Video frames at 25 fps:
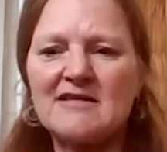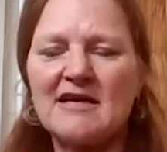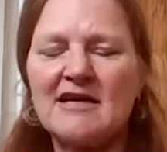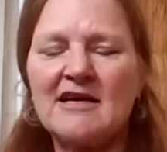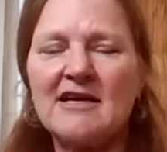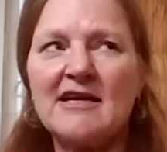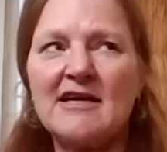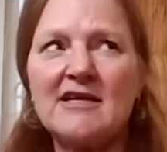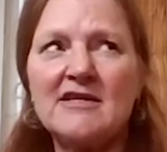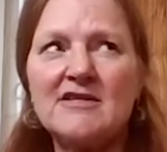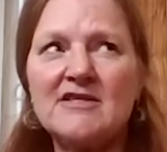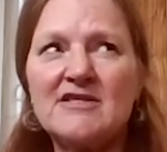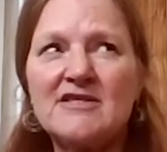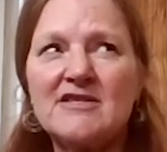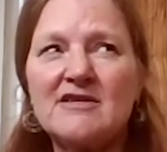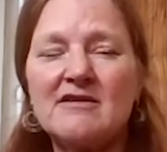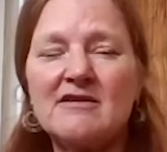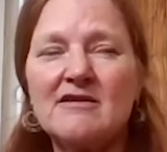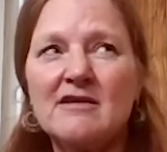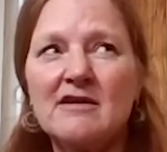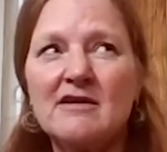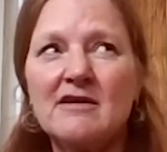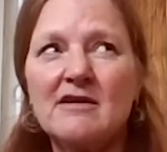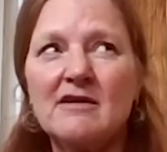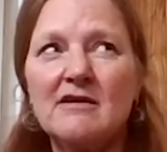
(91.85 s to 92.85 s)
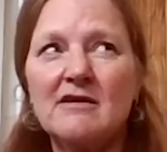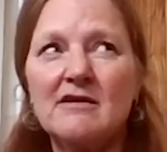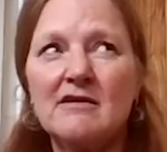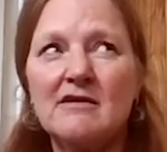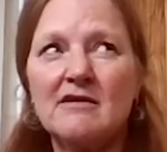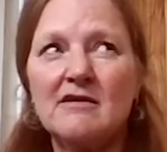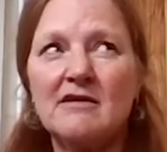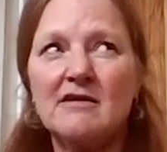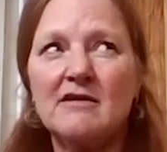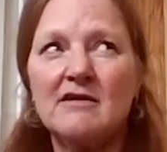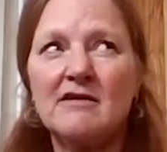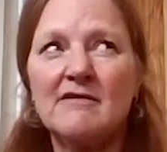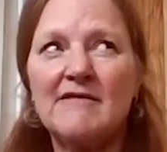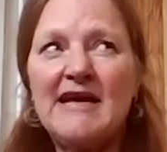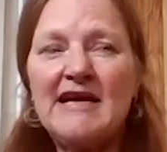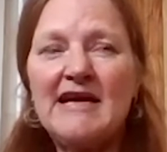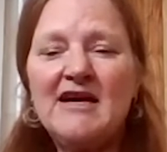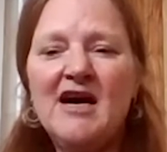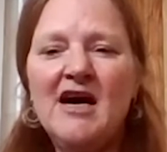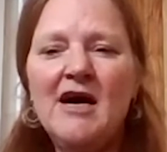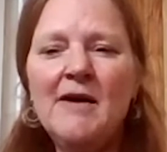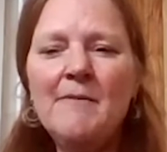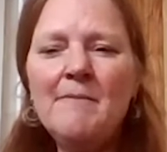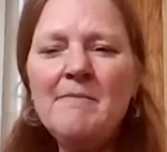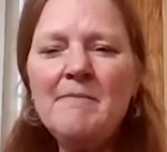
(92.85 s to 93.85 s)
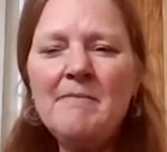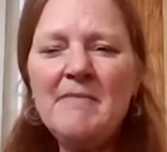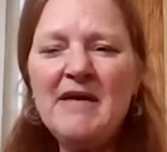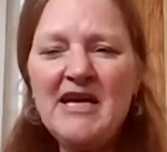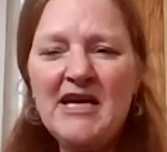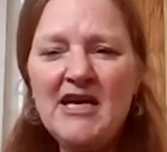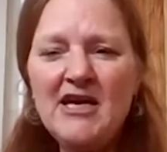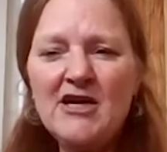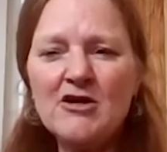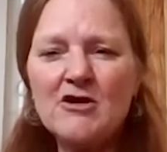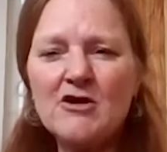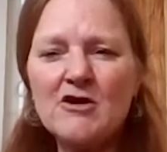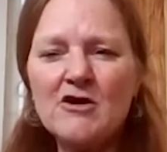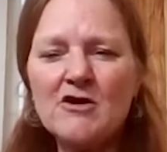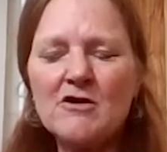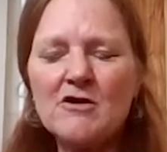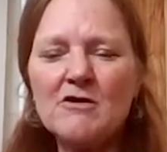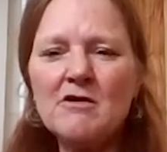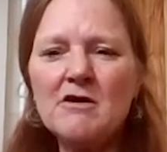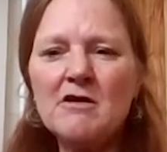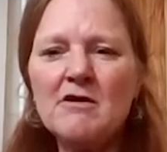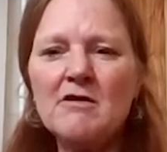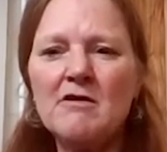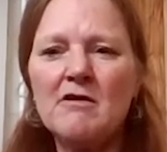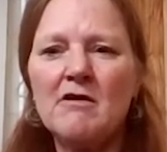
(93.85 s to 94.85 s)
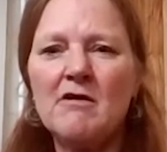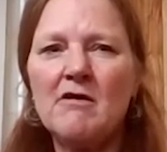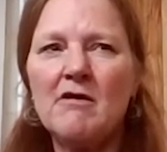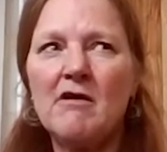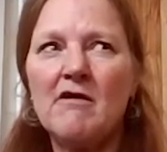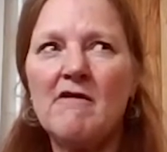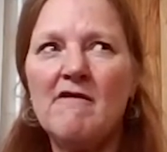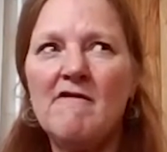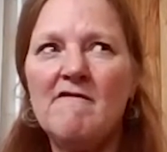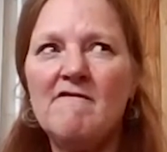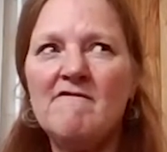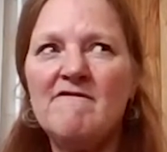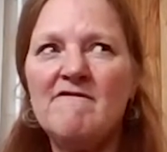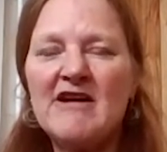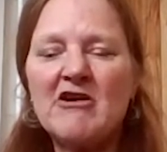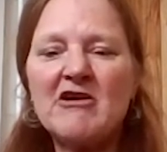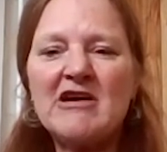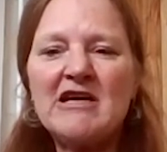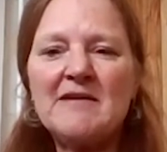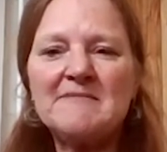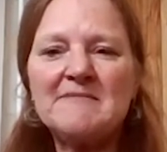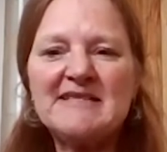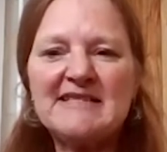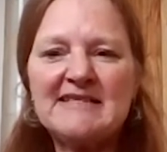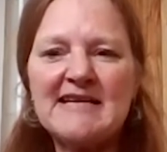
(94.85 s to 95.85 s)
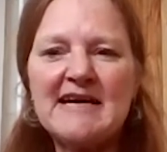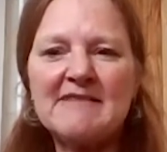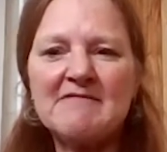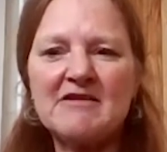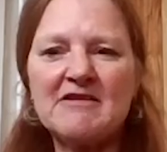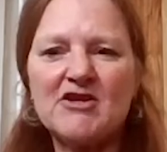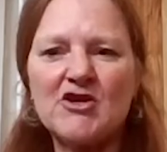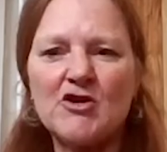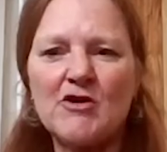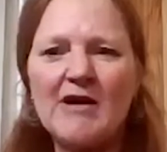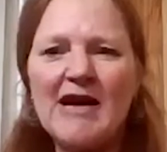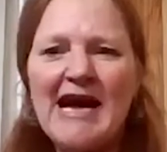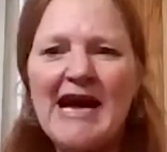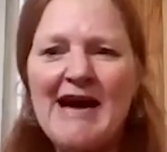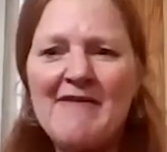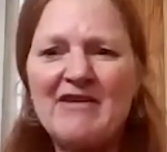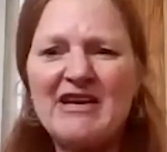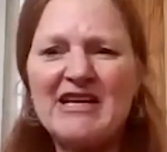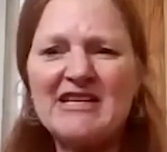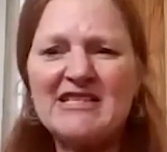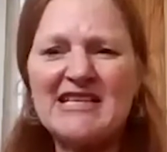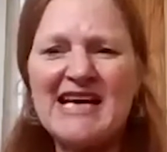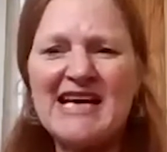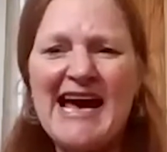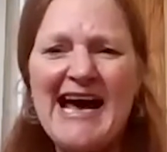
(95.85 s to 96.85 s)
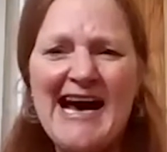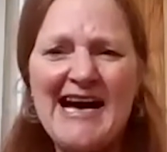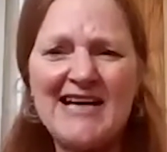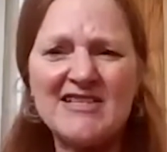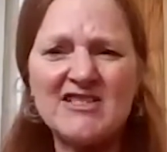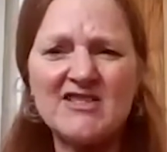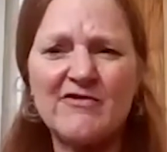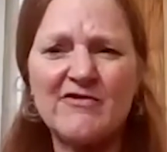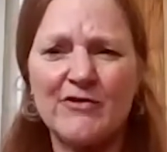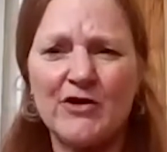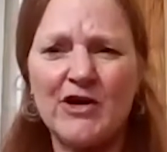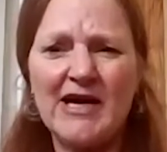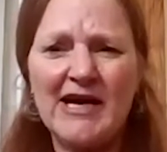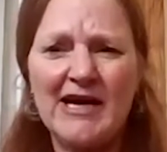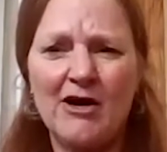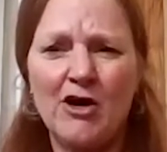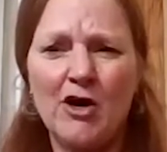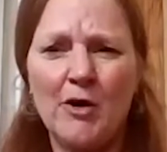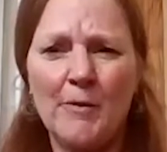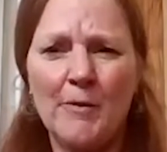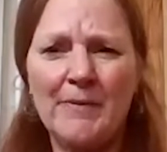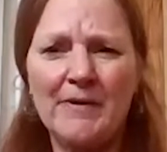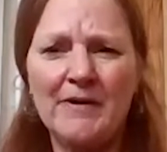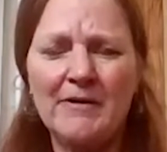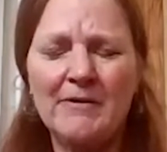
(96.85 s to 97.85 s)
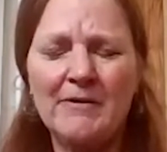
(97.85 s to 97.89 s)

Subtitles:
And they come here very upset that they're having to ask for help.